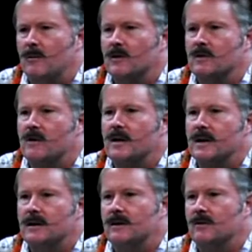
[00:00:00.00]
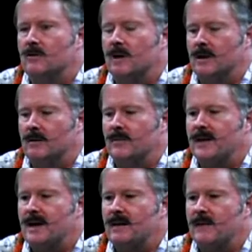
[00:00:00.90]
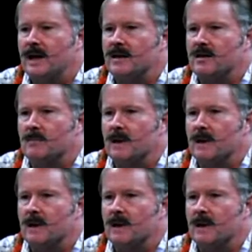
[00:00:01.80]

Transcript: first of all, I get to take advantage of